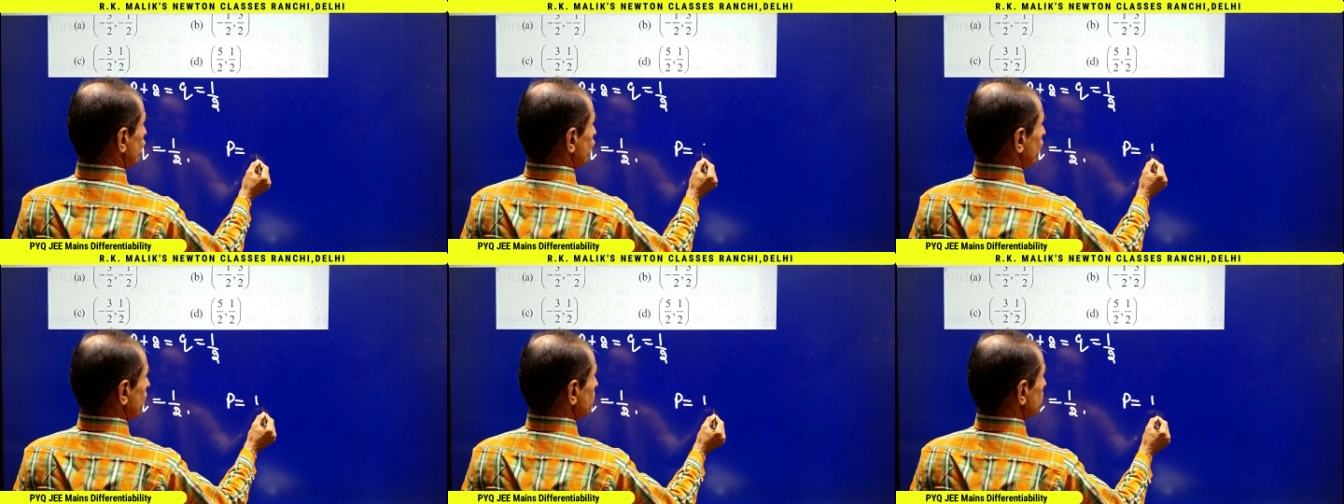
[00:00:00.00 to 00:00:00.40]

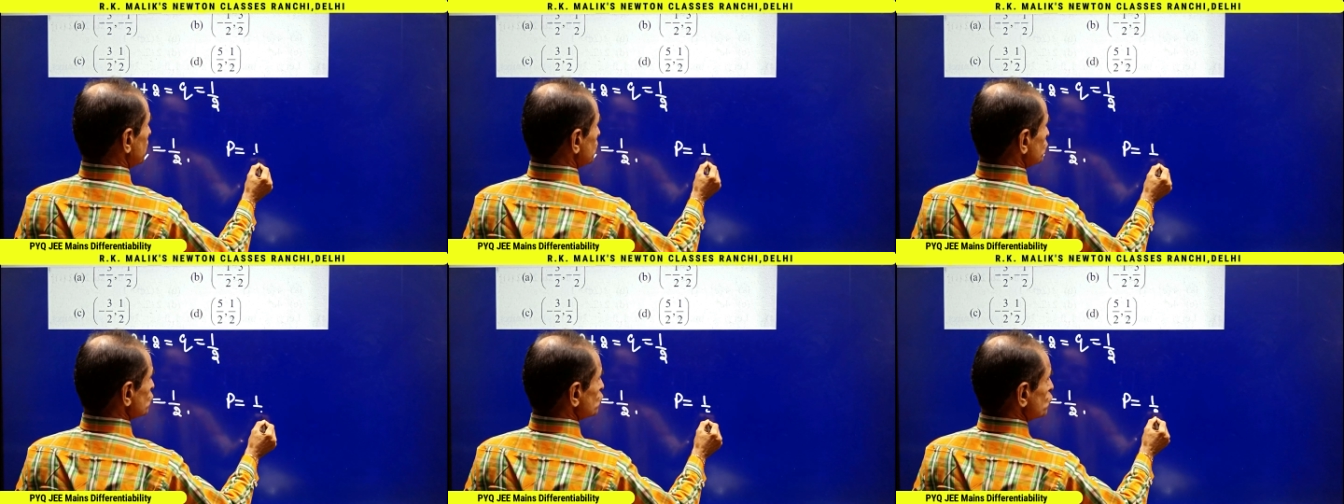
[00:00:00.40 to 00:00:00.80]

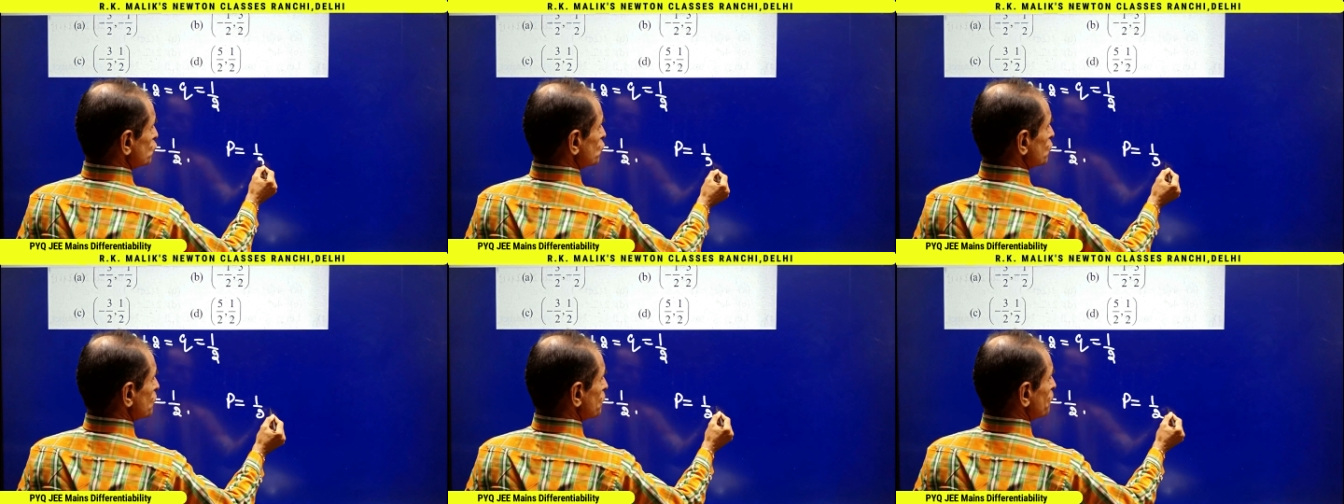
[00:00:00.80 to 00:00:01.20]
1 by
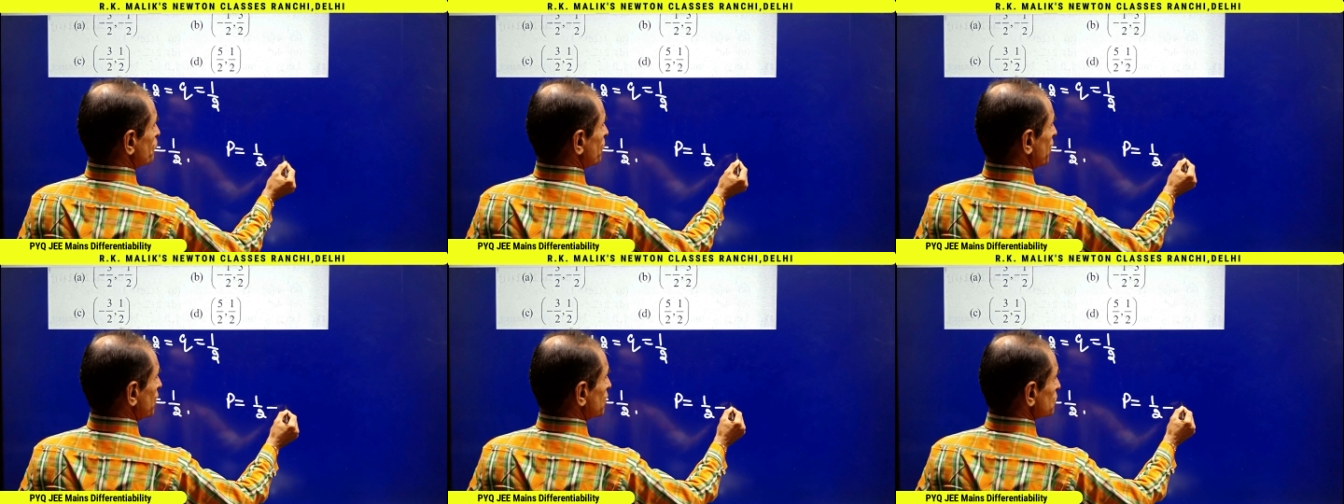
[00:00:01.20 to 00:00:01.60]
2
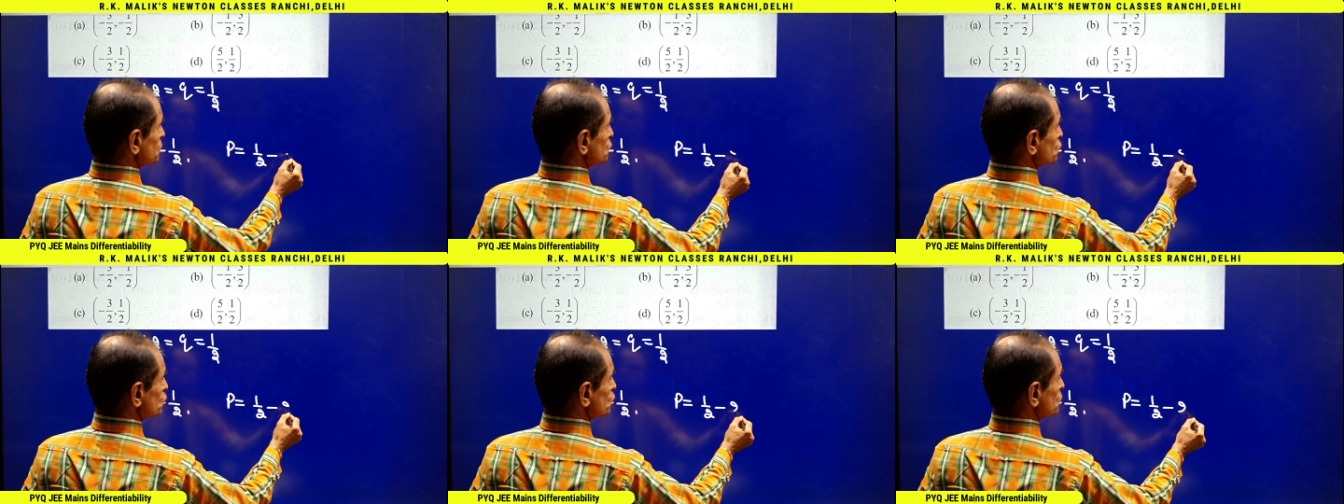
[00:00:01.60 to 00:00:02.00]

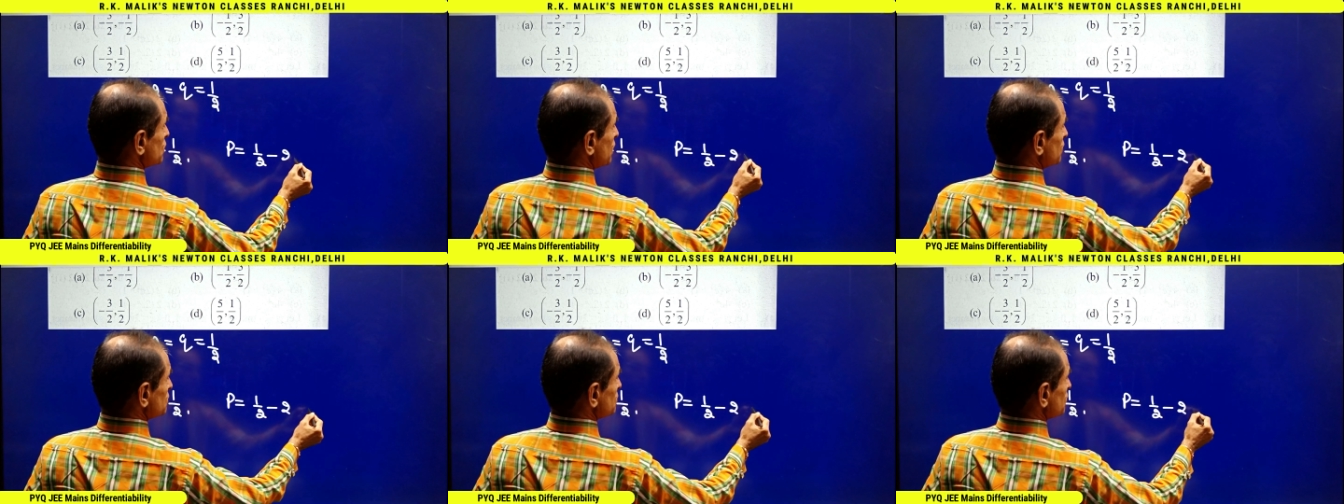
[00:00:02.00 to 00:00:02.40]
minus
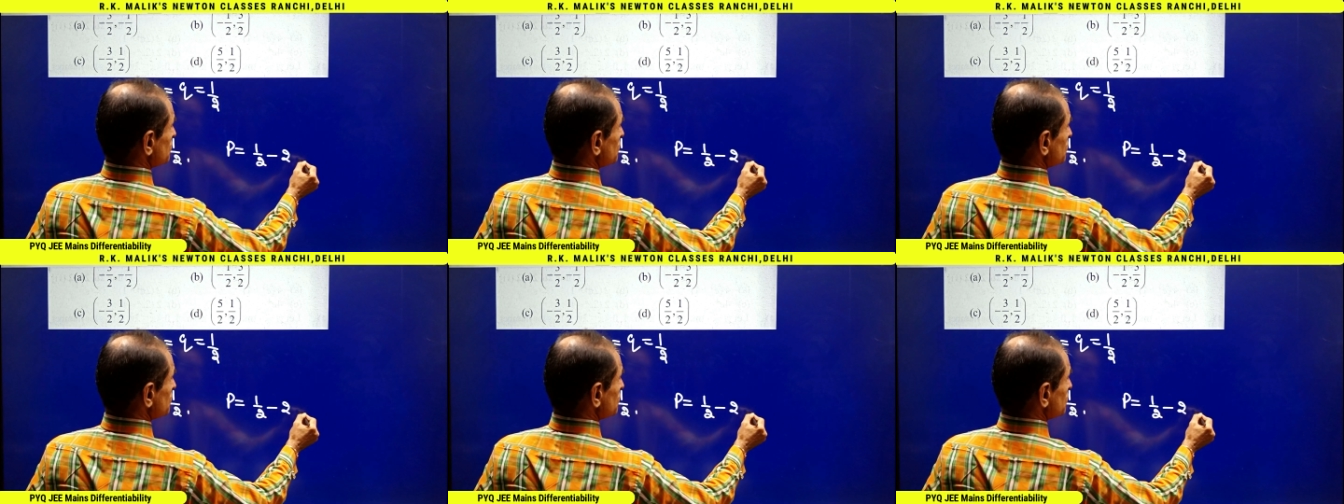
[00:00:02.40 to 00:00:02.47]
2,